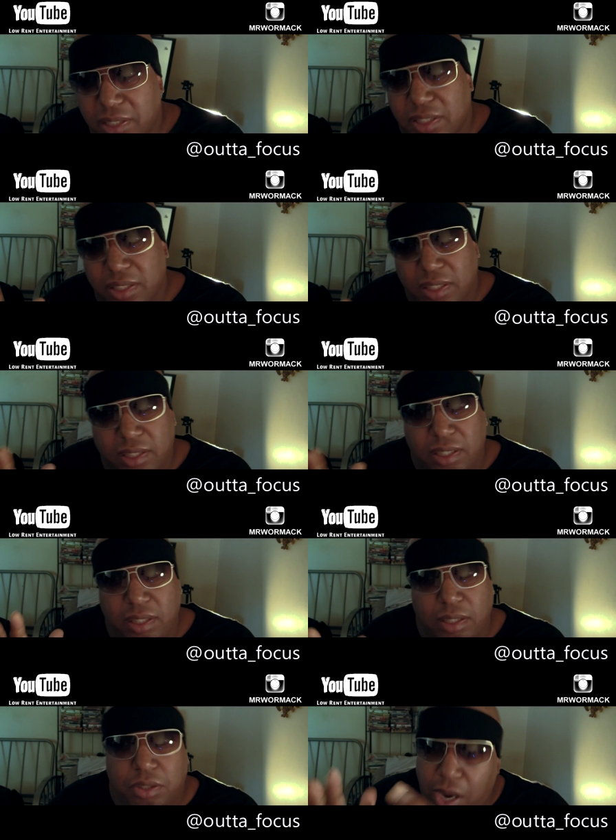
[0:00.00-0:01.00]

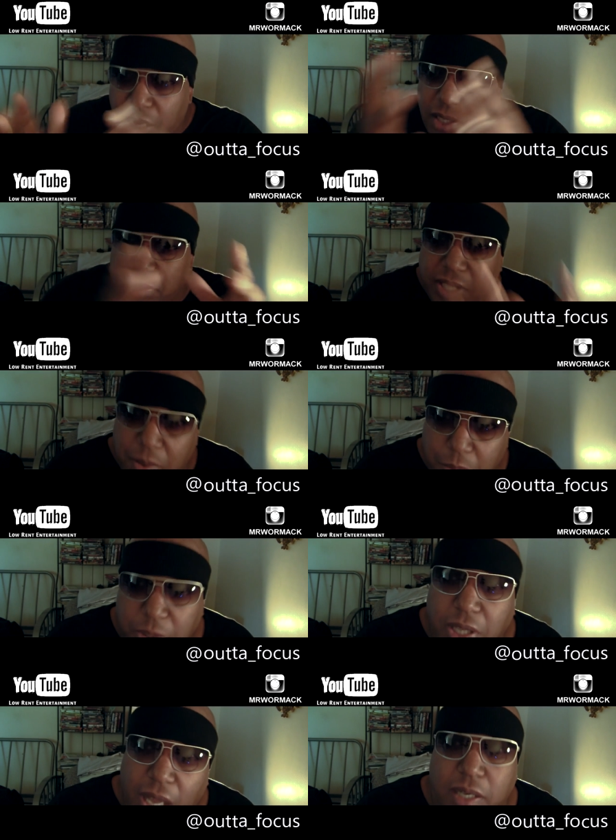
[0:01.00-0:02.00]
to try to understand
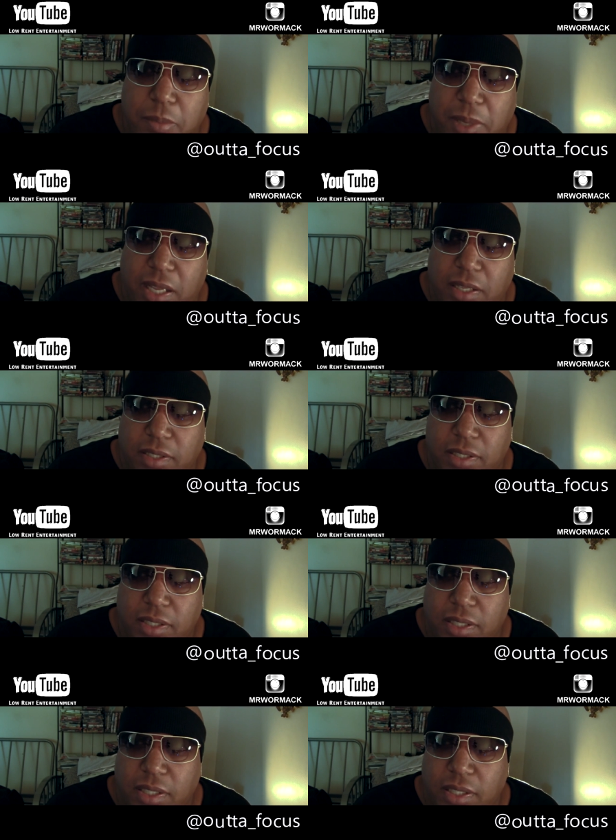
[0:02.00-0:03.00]
what we're talking about.
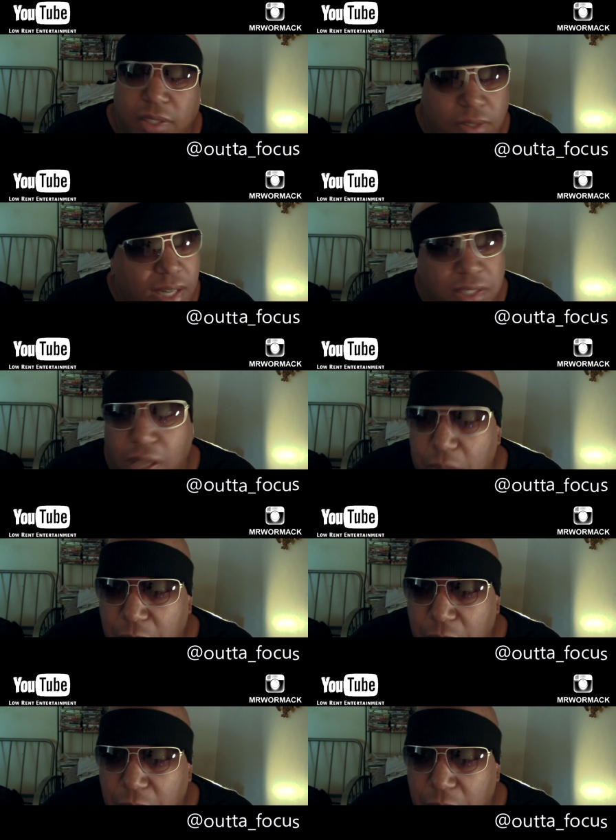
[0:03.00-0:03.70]
So that's all